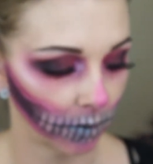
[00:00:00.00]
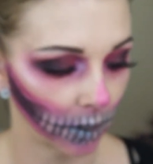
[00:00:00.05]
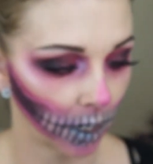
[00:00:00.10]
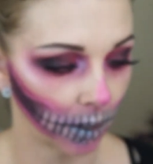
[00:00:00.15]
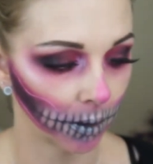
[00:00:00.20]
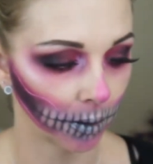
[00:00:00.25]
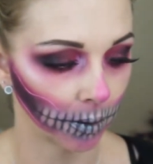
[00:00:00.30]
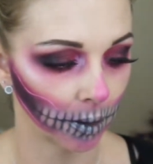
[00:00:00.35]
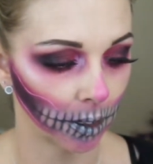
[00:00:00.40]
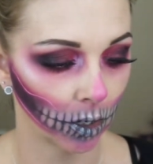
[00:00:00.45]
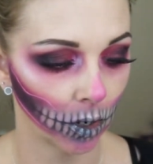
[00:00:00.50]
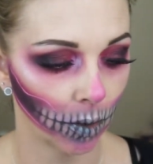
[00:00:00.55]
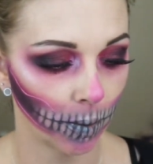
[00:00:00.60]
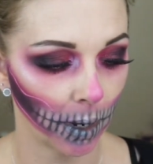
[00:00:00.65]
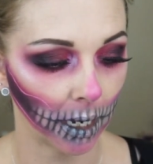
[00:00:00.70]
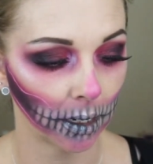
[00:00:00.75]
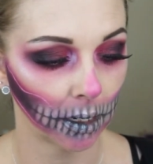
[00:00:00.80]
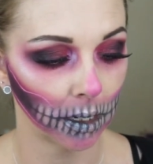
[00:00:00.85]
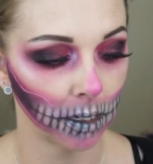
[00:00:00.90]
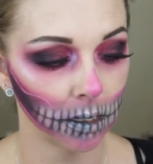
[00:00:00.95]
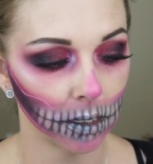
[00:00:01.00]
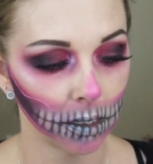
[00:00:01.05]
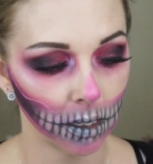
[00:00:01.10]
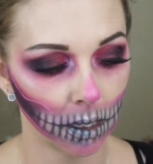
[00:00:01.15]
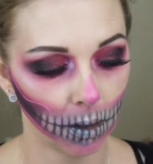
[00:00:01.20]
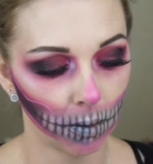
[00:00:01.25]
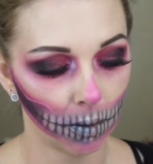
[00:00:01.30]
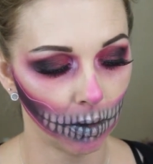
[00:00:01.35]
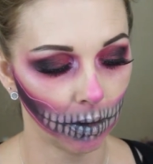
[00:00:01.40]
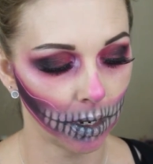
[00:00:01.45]
and I'm going to go back into
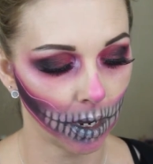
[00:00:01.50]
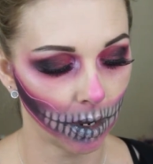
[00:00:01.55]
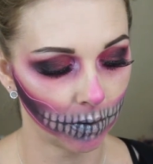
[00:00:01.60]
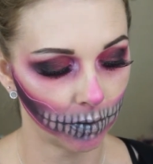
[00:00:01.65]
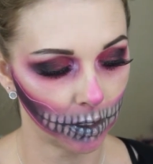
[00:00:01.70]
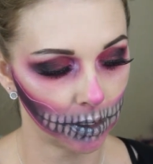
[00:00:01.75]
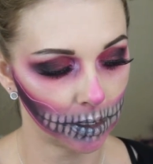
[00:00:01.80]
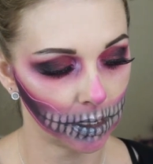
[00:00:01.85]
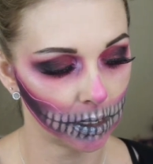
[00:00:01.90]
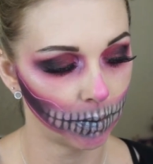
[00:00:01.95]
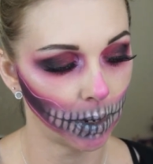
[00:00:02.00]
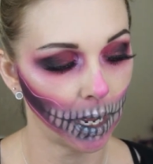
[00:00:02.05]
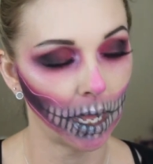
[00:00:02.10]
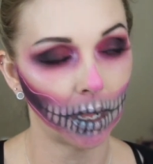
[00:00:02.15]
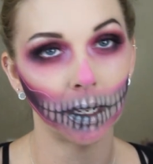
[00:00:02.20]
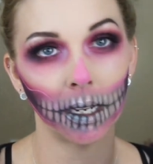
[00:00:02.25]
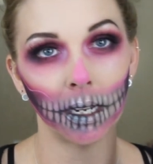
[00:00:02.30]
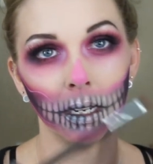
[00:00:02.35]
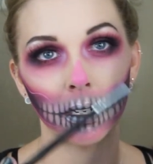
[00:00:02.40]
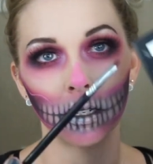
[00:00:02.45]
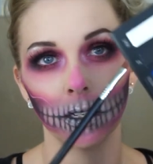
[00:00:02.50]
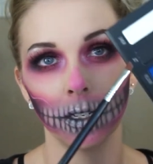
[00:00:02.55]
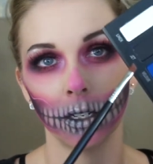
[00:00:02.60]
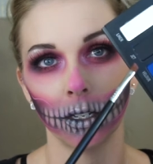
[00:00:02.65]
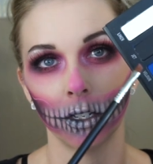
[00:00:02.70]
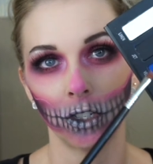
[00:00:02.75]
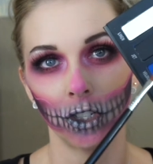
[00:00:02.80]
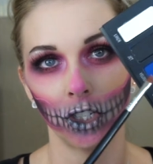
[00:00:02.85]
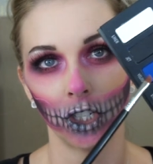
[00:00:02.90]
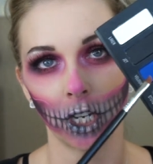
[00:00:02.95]
the Kat Von D palette into
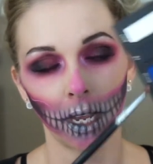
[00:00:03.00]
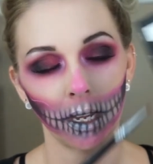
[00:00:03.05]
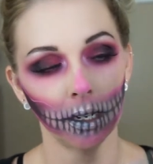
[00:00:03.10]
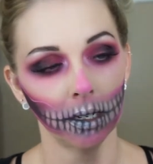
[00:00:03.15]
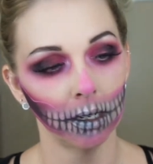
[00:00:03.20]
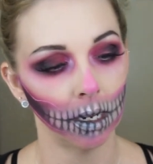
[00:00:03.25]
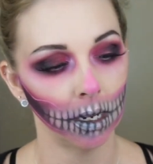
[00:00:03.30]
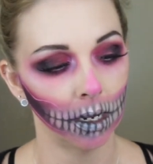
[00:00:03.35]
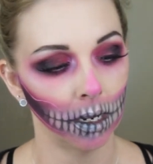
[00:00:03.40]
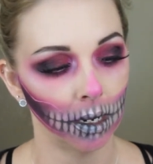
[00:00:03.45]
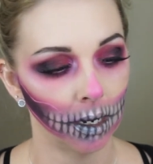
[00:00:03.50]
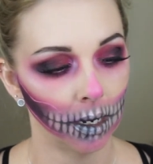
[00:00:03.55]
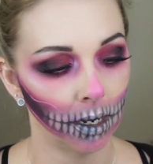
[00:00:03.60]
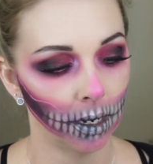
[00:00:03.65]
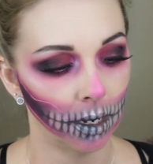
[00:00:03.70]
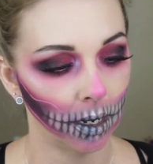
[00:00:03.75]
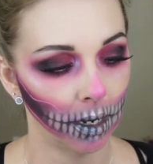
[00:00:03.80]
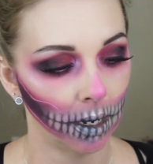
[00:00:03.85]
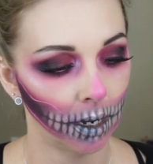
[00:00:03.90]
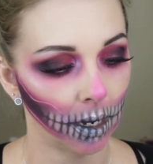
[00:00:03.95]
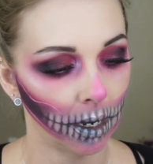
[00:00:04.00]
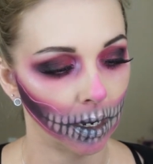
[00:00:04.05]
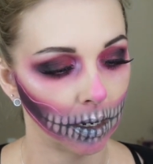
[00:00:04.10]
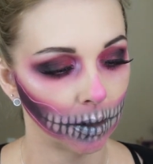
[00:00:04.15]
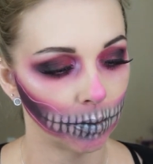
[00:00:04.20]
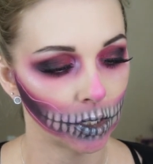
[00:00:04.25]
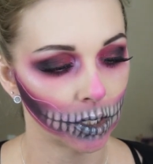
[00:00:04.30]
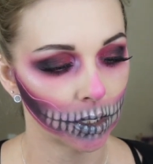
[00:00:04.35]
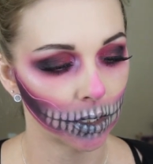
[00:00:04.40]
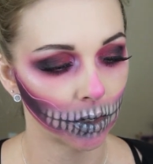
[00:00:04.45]
Jet, and I'm
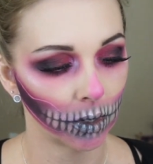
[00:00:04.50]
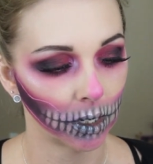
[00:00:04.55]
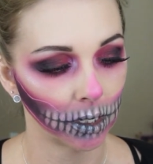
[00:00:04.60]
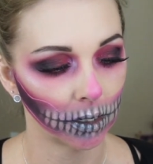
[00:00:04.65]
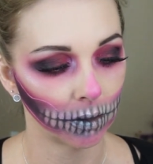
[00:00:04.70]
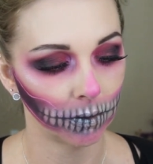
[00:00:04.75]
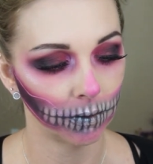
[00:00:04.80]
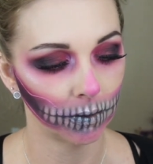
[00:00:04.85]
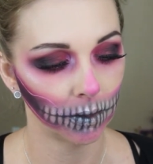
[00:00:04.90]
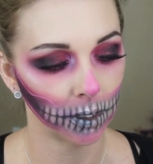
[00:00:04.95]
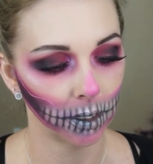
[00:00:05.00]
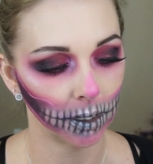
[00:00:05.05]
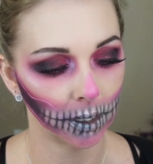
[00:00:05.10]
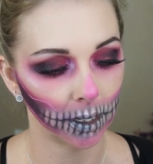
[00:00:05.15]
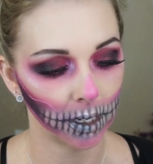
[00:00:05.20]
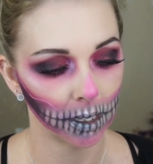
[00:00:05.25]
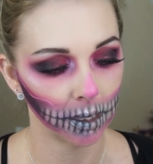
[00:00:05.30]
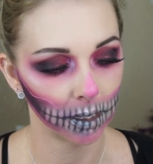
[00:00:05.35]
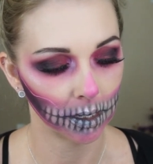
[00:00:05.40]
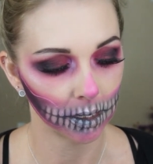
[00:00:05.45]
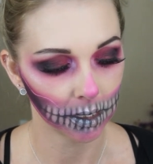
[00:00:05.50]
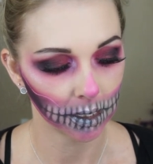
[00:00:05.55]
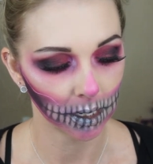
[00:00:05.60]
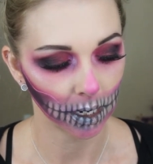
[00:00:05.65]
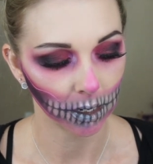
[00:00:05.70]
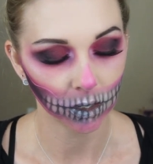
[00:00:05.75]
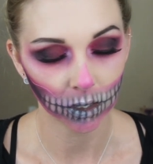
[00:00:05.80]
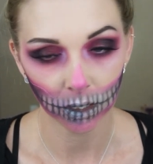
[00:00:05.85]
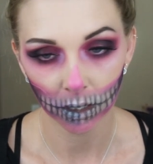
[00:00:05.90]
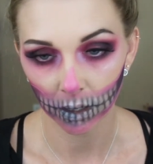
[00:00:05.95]
just going to fill in the
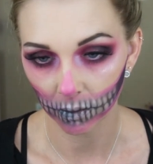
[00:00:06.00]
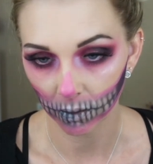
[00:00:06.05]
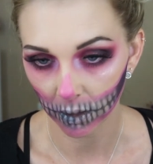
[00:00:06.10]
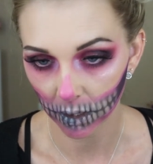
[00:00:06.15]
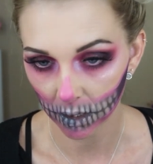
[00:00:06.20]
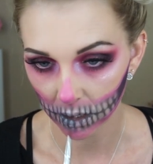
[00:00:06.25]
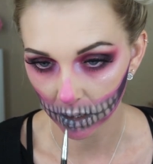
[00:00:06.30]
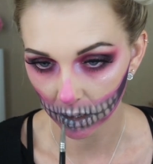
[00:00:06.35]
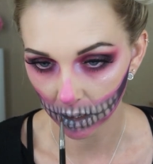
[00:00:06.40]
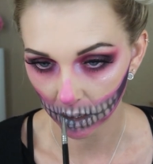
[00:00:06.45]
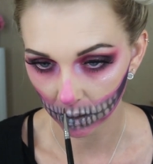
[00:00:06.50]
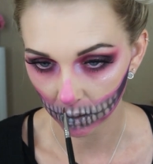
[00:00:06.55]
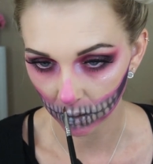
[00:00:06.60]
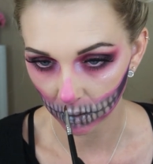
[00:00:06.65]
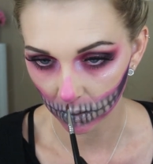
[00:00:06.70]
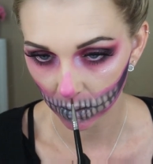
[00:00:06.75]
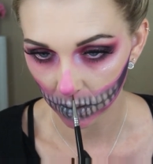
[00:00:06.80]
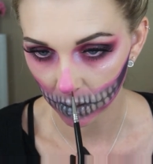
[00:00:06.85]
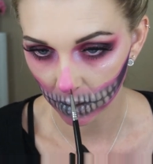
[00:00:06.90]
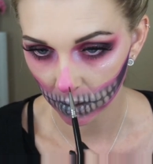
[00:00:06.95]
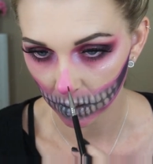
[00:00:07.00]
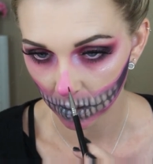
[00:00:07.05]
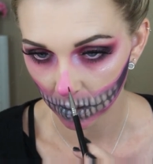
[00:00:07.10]
center of this nose.